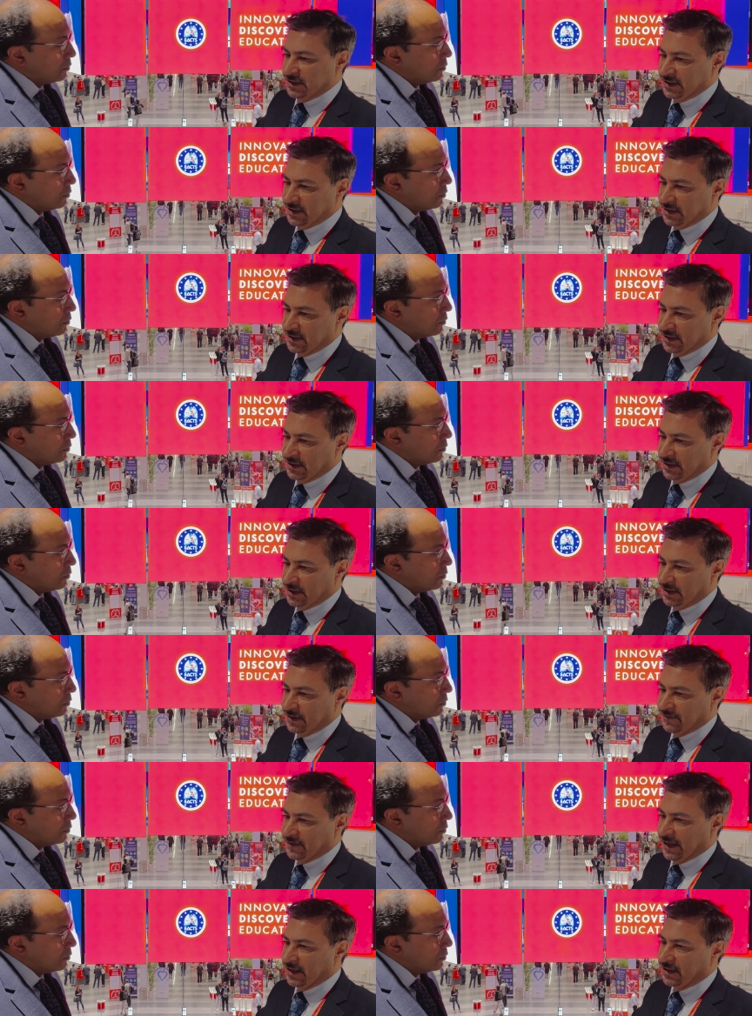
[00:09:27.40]
Speaker 1: the
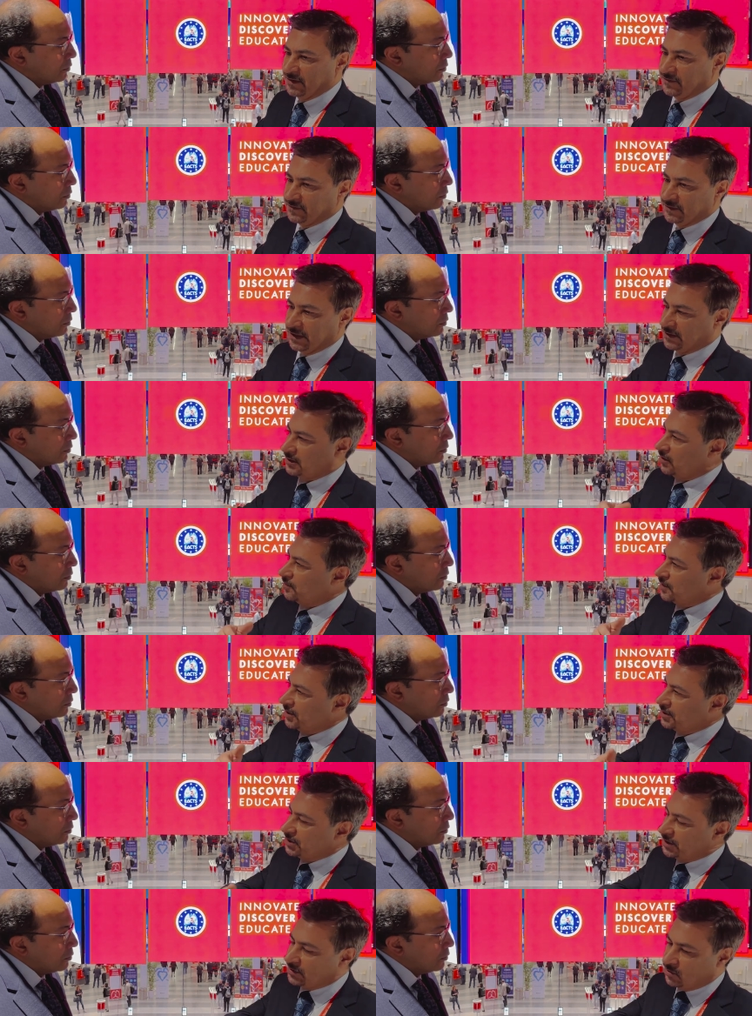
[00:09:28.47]
valve at the
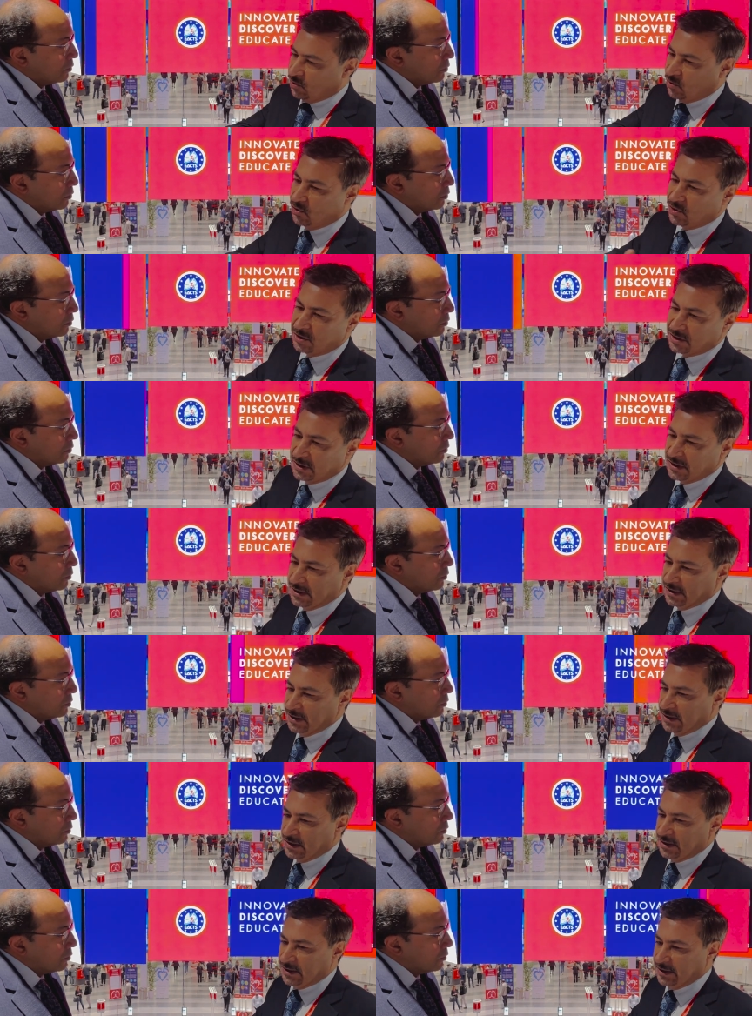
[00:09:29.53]
operation or
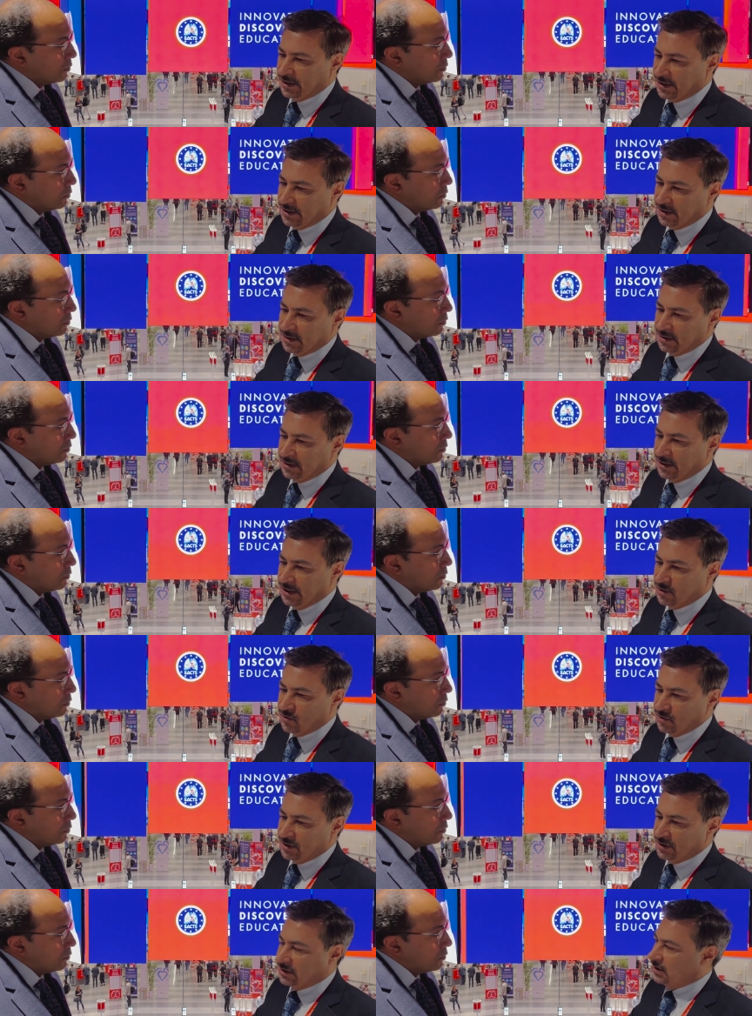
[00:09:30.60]
uh,
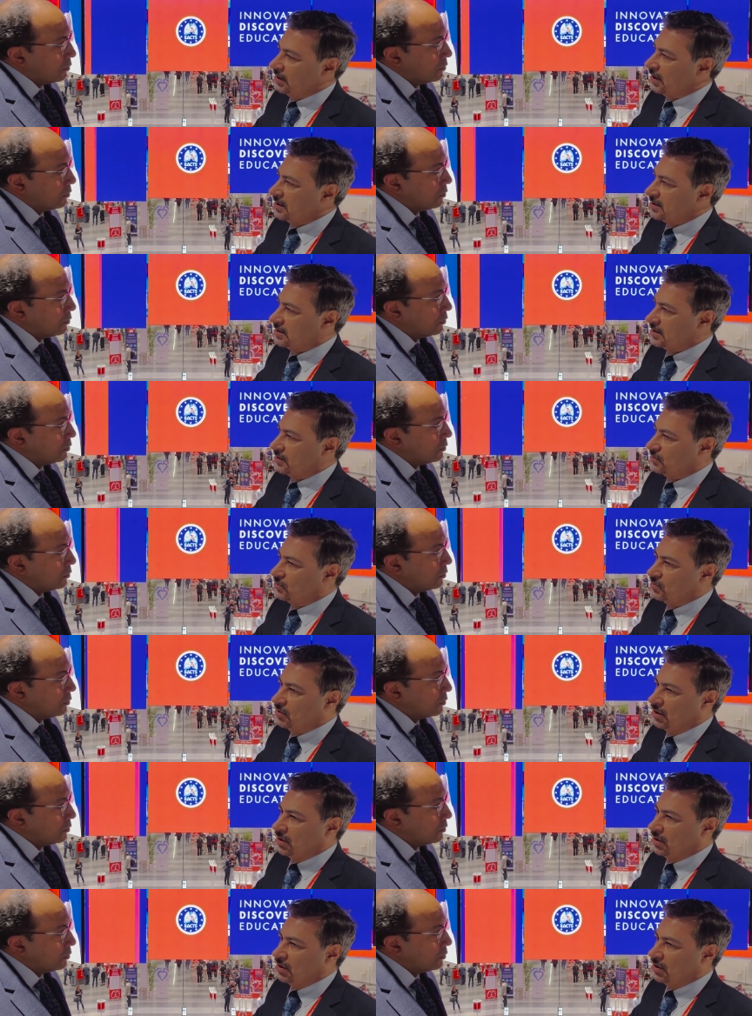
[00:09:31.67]
echo in the I C U,